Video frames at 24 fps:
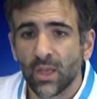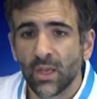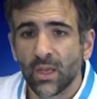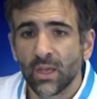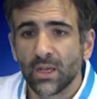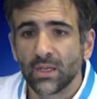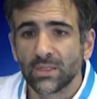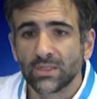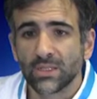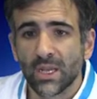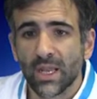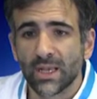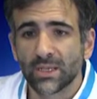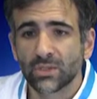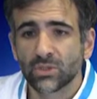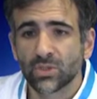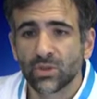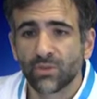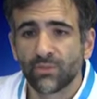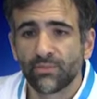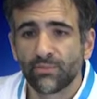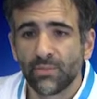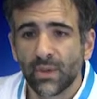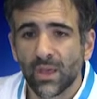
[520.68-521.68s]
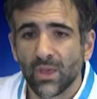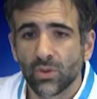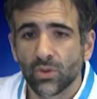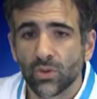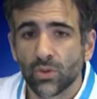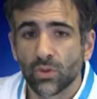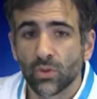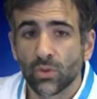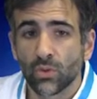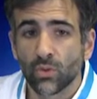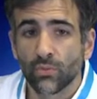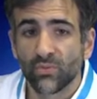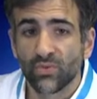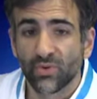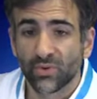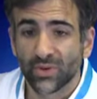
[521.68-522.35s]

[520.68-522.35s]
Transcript: Selection of patients for